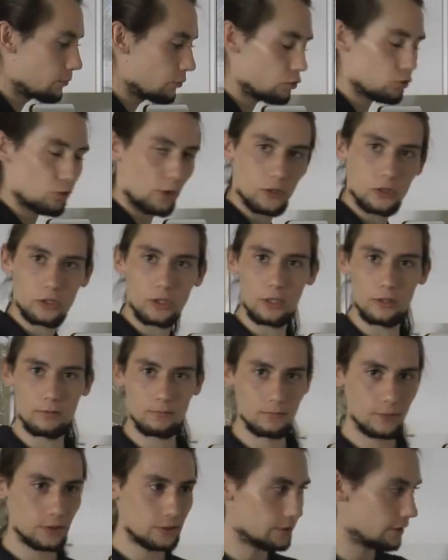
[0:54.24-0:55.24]
structure
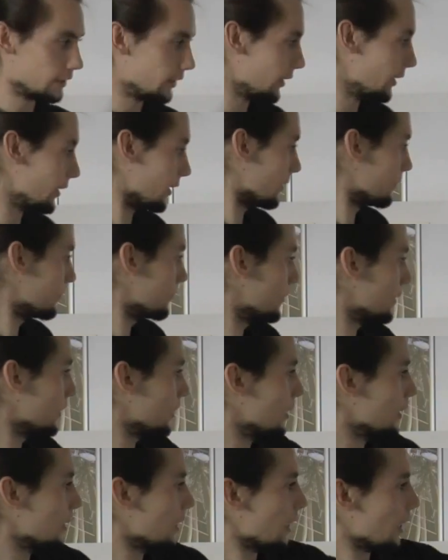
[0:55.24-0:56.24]
you see here.
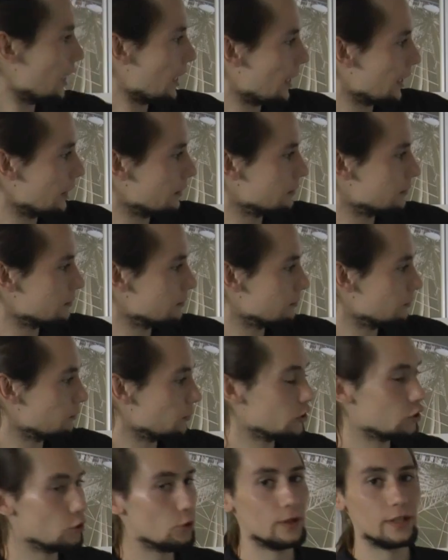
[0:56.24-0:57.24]
And we're
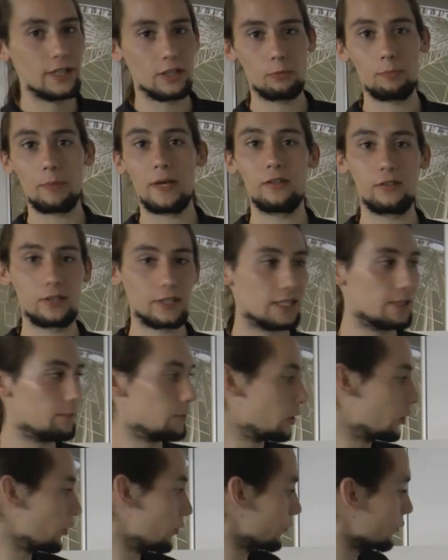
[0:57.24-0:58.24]
doing this basically
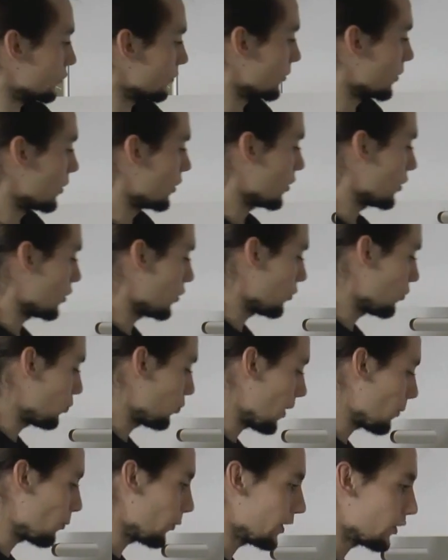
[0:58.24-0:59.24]
because
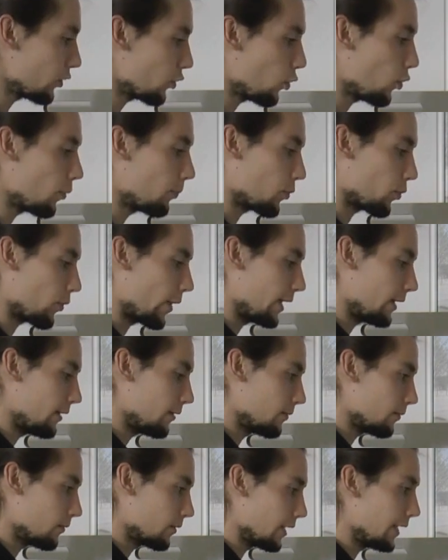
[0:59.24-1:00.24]
when we
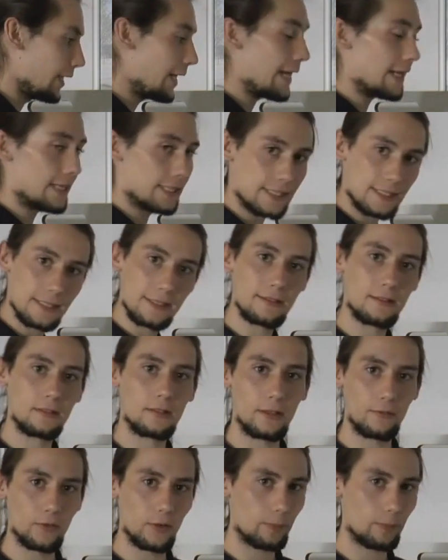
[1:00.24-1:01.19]
incorporate the legs of the